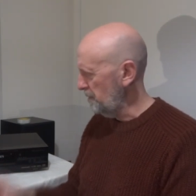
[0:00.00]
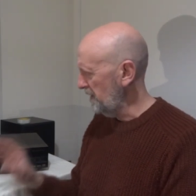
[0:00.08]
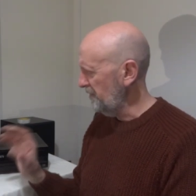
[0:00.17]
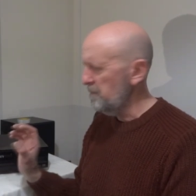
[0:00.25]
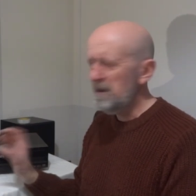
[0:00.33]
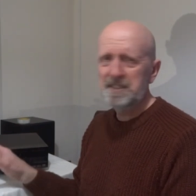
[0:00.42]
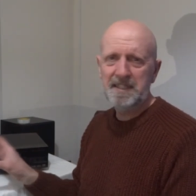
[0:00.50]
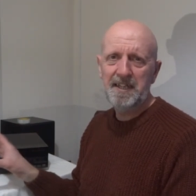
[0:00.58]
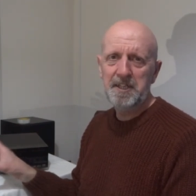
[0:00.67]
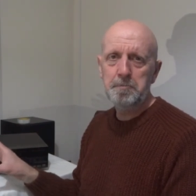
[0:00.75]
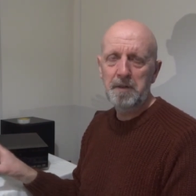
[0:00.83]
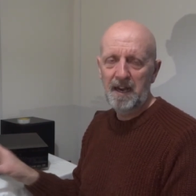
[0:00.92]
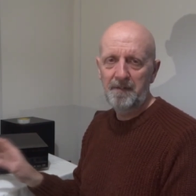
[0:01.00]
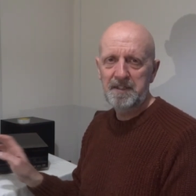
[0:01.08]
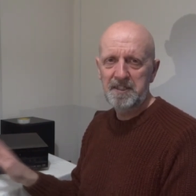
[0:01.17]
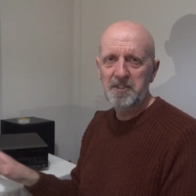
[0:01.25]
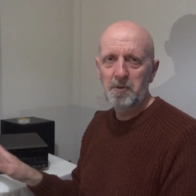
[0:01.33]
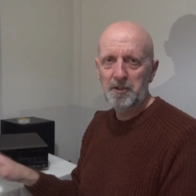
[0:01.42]
But if you must get this player, this
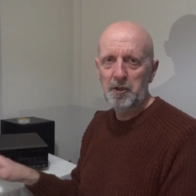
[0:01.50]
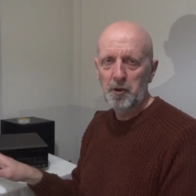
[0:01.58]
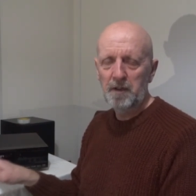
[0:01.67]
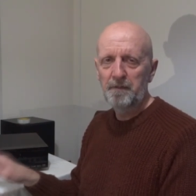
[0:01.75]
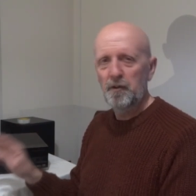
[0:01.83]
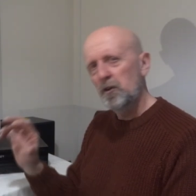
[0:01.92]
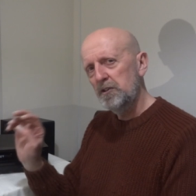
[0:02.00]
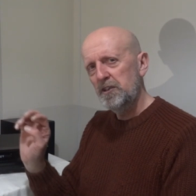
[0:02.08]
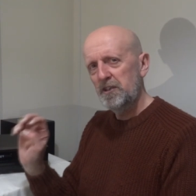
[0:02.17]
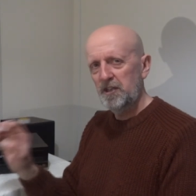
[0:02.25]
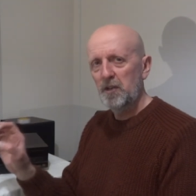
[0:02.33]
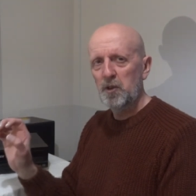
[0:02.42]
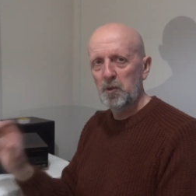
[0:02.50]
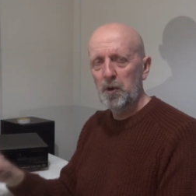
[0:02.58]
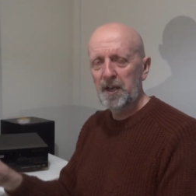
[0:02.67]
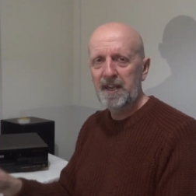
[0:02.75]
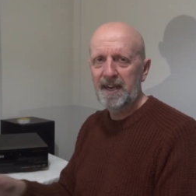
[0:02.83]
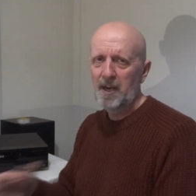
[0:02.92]
is the one you're looking for, and you know, you want
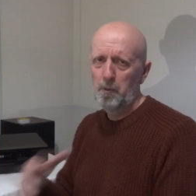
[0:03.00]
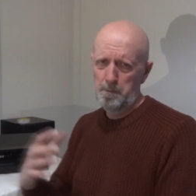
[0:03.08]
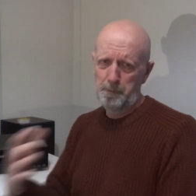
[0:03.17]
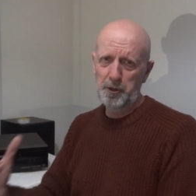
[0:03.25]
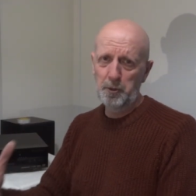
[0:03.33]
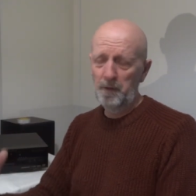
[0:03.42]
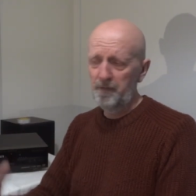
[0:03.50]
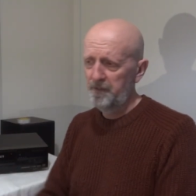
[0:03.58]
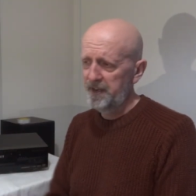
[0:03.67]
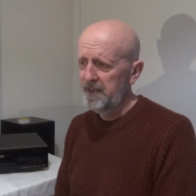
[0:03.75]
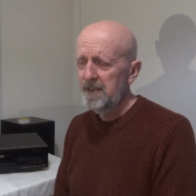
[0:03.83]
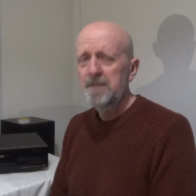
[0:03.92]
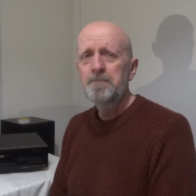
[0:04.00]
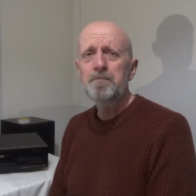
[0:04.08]
to get it. I won't put you off of it.